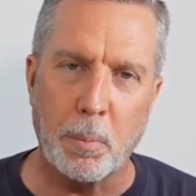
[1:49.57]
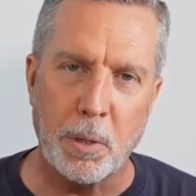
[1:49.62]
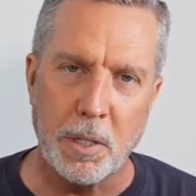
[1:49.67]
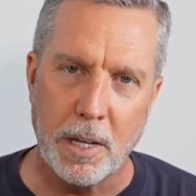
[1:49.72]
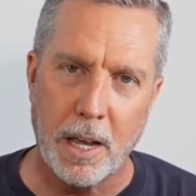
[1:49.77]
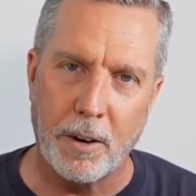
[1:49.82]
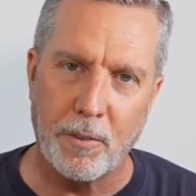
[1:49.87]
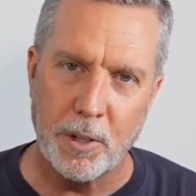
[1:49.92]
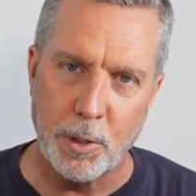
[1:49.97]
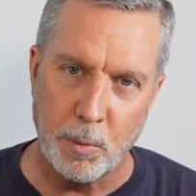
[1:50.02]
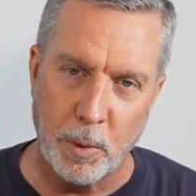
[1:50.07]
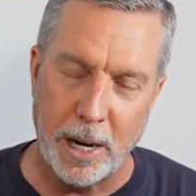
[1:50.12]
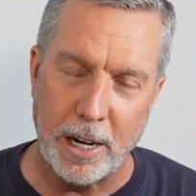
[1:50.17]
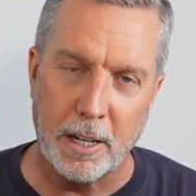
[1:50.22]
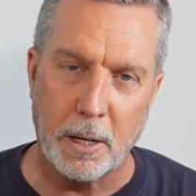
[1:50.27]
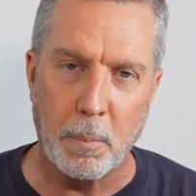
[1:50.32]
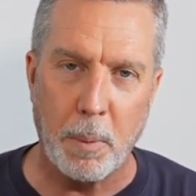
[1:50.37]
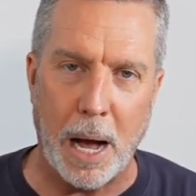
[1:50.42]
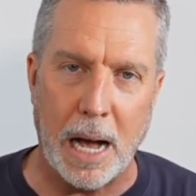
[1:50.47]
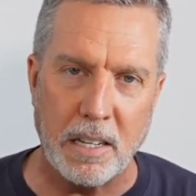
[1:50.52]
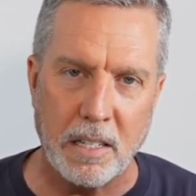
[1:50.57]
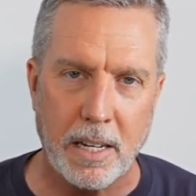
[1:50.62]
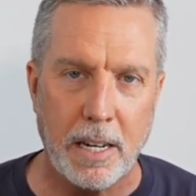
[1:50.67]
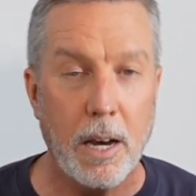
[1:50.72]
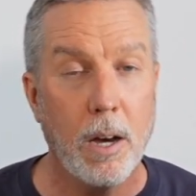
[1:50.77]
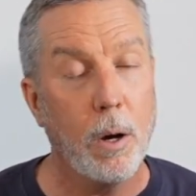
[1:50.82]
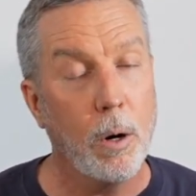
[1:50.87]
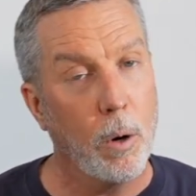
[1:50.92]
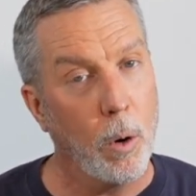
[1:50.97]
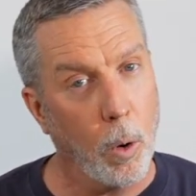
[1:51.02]
percent of its rated
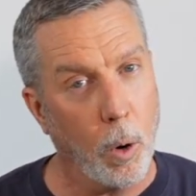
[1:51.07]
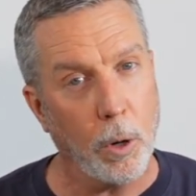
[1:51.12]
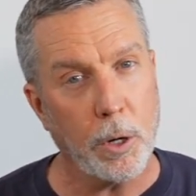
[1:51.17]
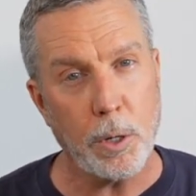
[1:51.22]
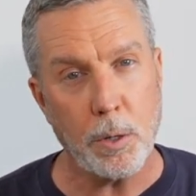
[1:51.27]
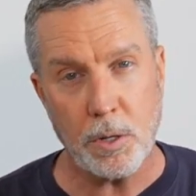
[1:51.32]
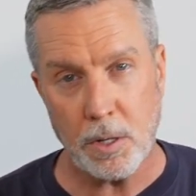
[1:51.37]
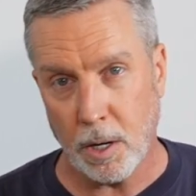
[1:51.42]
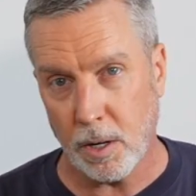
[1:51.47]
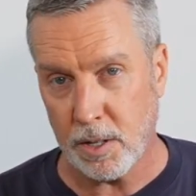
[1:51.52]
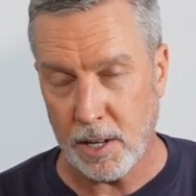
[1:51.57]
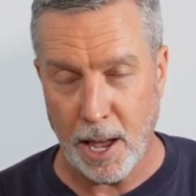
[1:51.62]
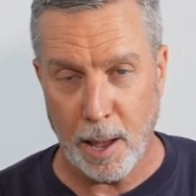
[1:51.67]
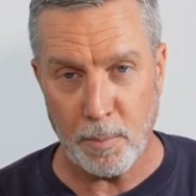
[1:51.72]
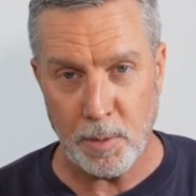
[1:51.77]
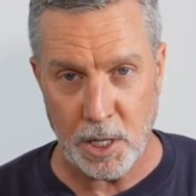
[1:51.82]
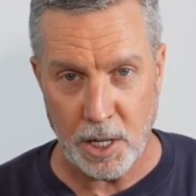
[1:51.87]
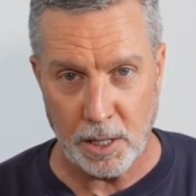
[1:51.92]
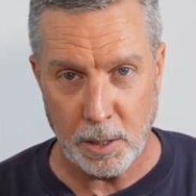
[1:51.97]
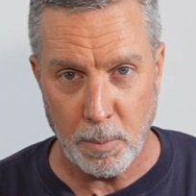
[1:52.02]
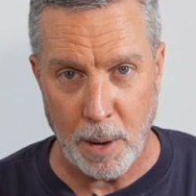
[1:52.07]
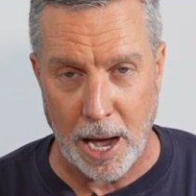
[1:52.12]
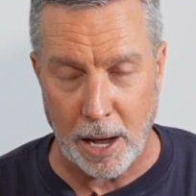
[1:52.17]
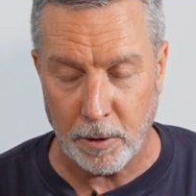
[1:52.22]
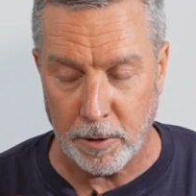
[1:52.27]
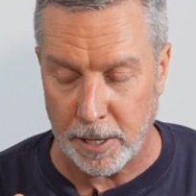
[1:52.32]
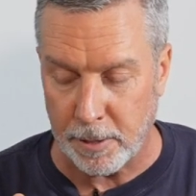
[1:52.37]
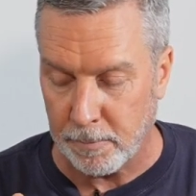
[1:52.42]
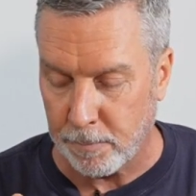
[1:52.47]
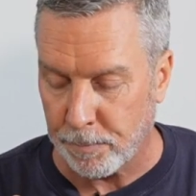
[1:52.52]
capacity or you start damaging the
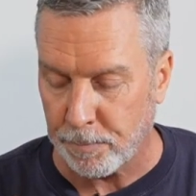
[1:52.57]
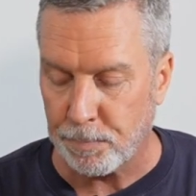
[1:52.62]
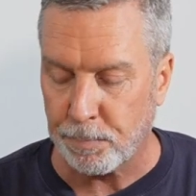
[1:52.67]
battery.